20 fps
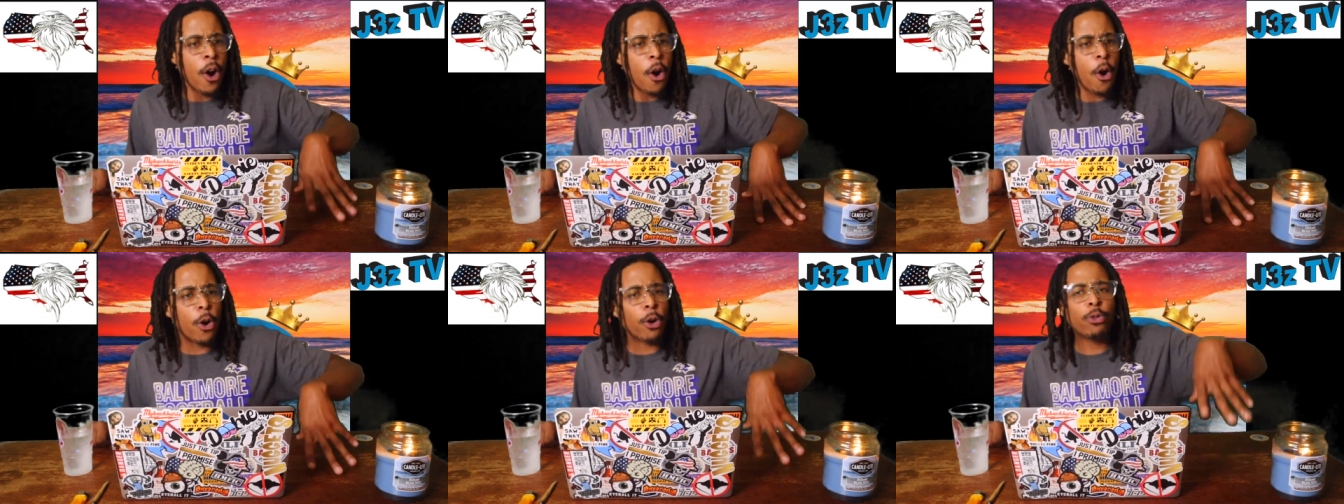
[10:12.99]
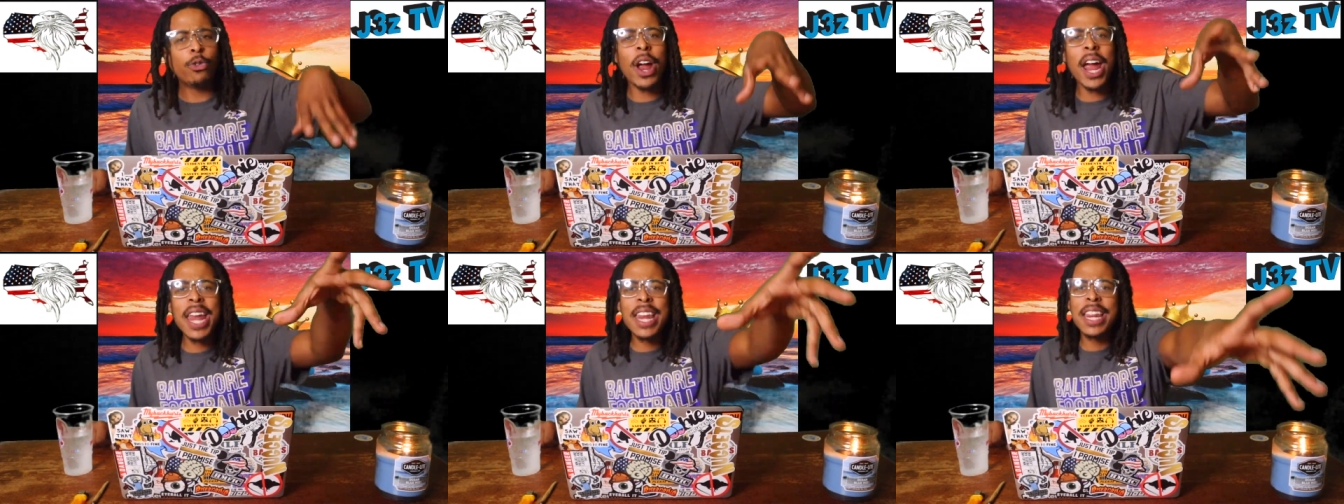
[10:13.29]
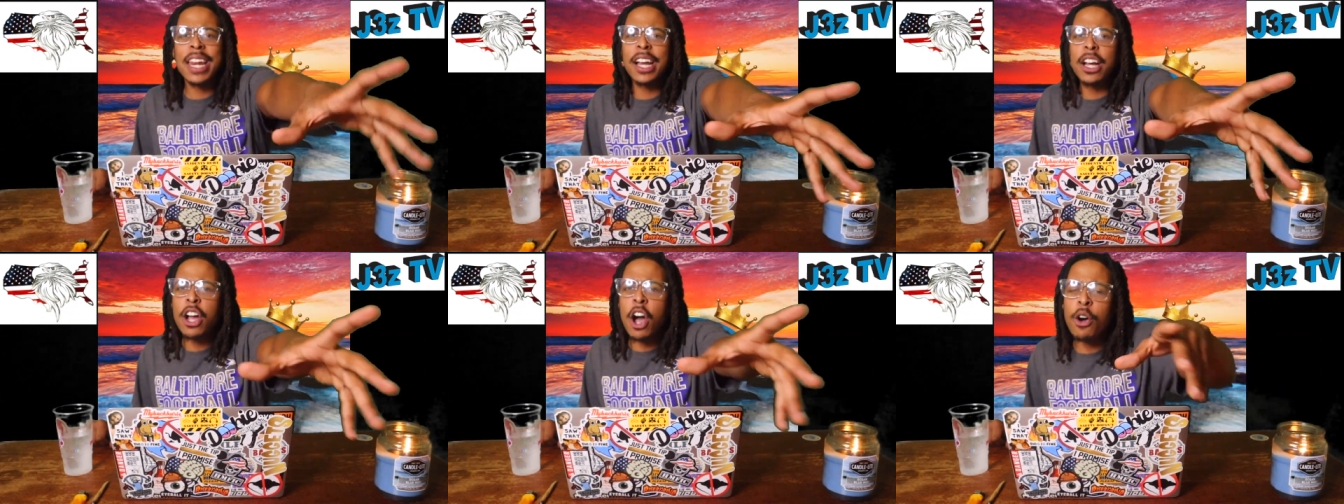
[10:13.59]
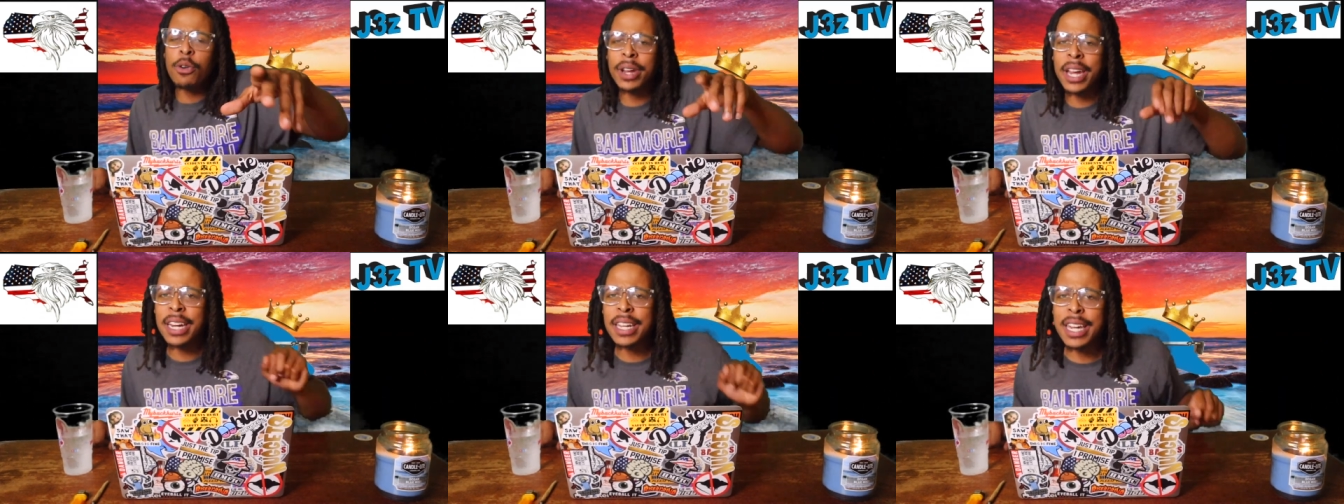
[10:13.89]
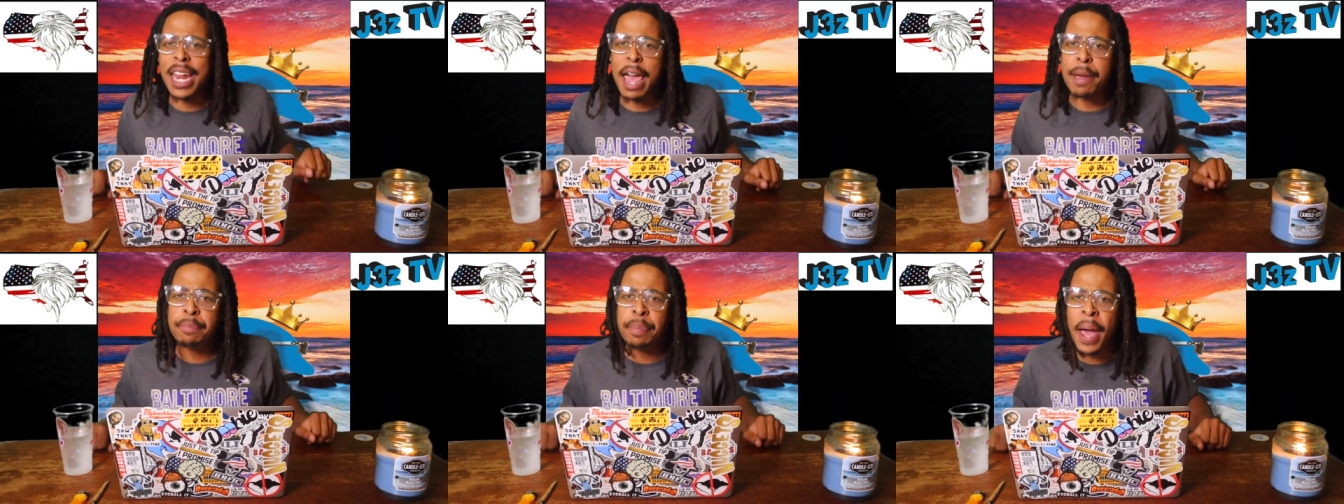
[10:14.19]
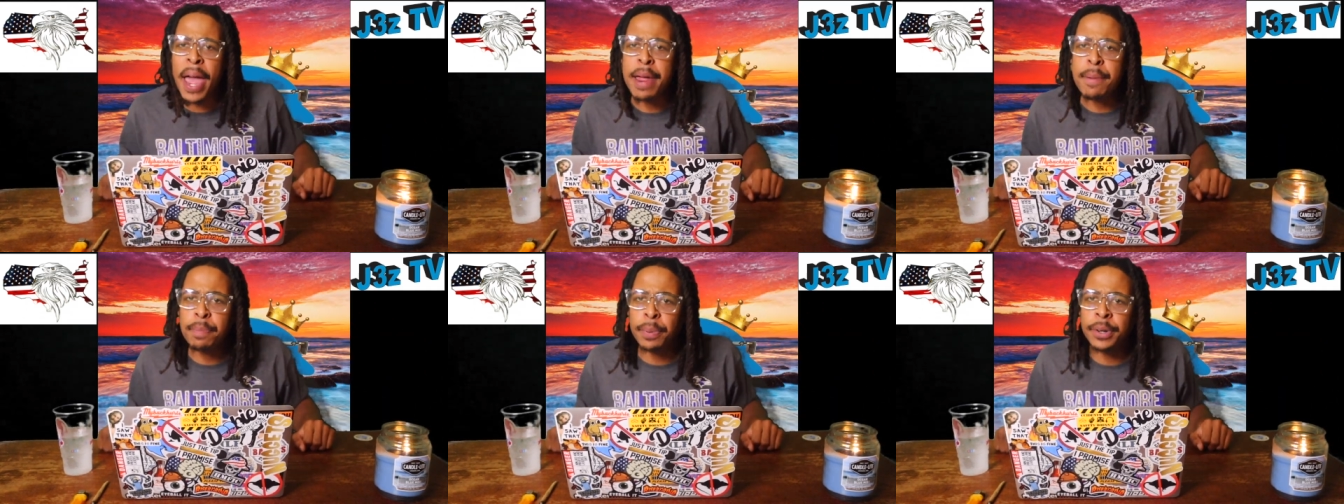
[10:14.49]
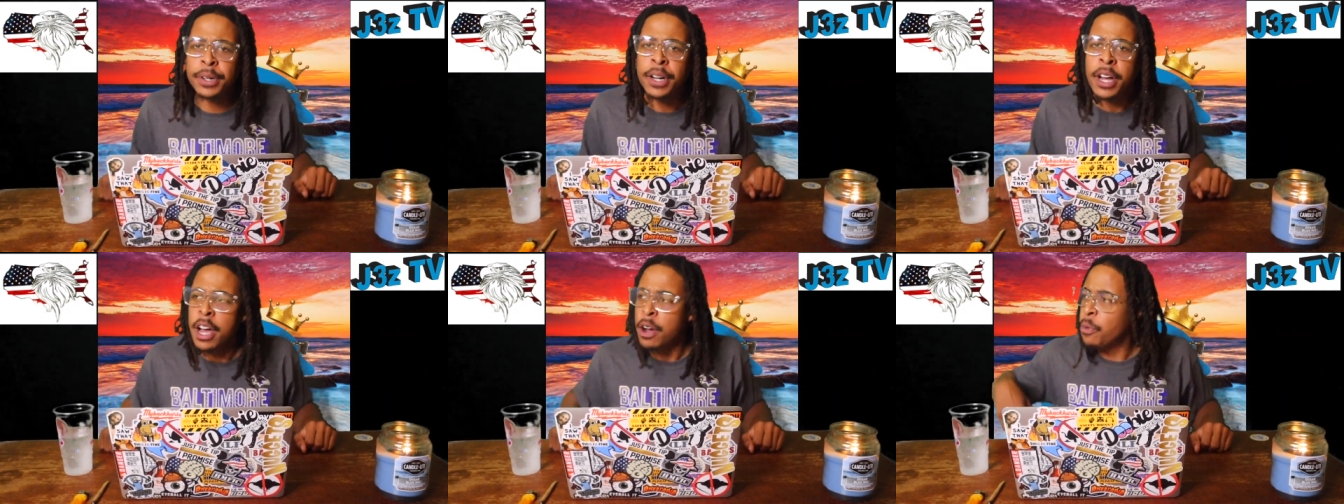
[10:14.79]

or ready to go get that paper